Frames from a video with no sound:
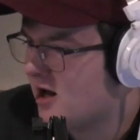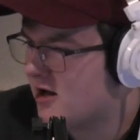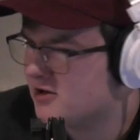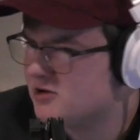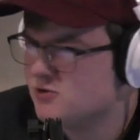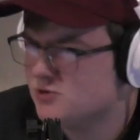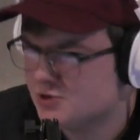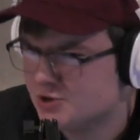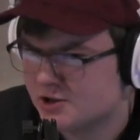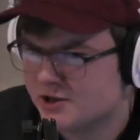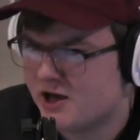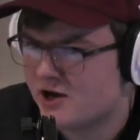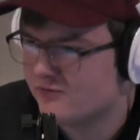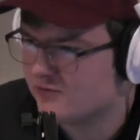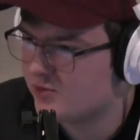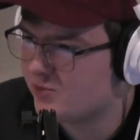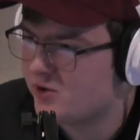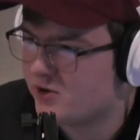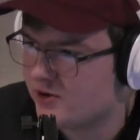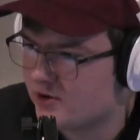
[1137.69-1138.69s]
Usually
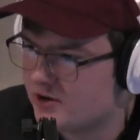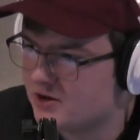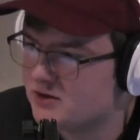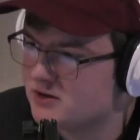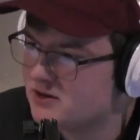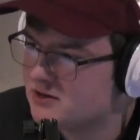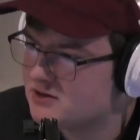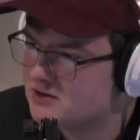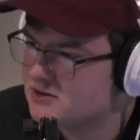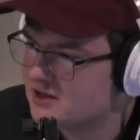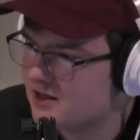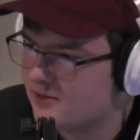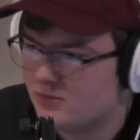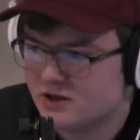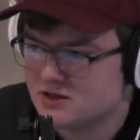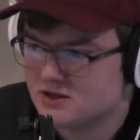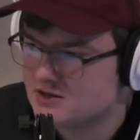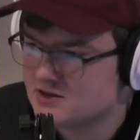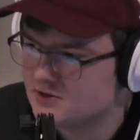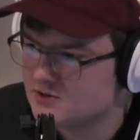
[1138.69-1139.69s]
every period,
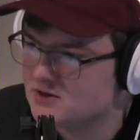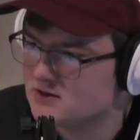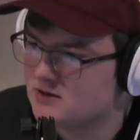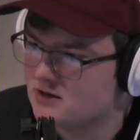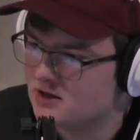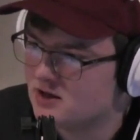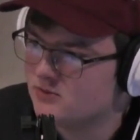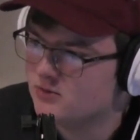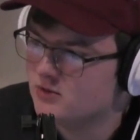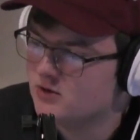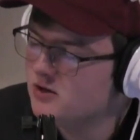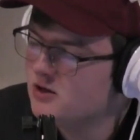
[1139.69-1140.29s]
somebody's using the gimbal.